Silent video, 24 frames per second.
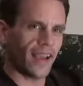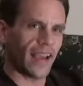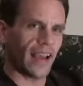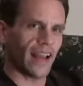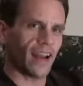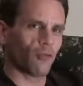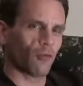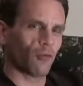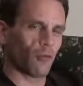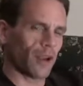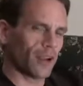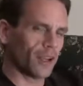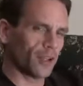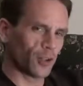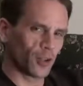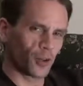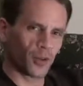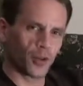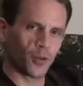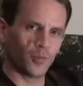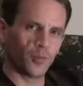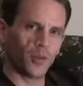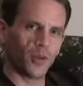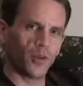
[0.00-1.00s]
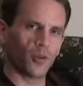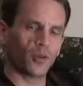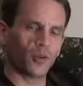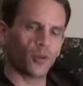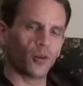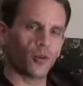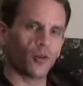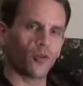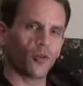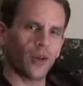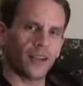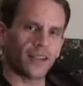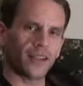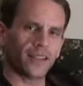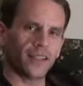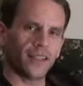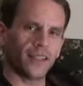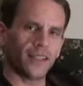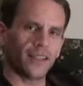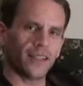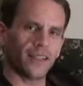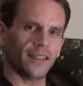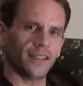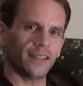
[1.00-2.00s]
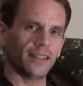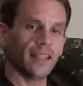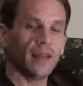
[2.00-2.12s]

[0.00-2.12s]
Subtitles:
at a regular computer quickly